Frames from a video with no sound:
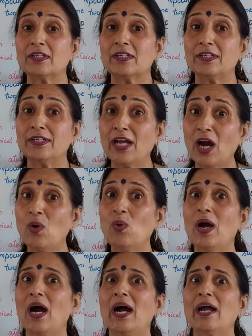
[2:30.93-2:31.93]
now
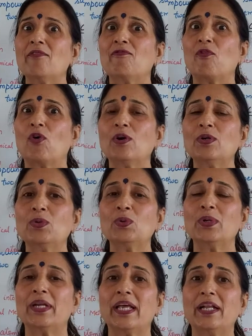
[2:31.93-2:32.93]
I want to
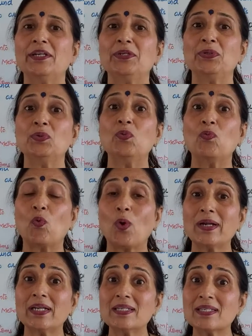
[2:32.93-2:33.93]
tell you
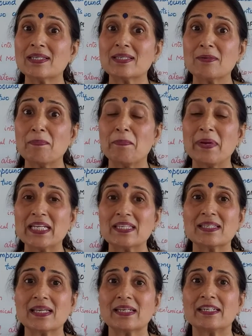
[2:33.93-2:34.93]
what is the
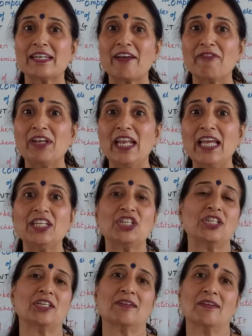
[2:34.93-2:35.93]
basic
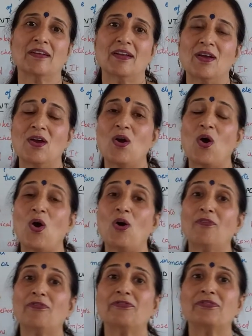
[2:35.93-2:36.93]
definition
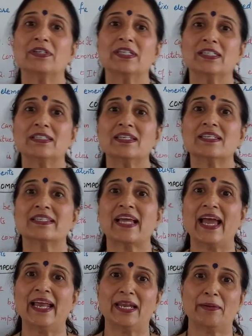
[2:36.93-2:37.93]
of this
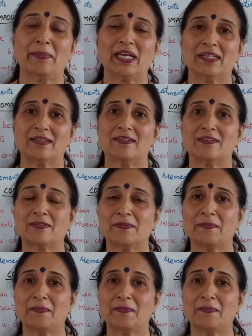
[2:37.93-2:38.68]
element.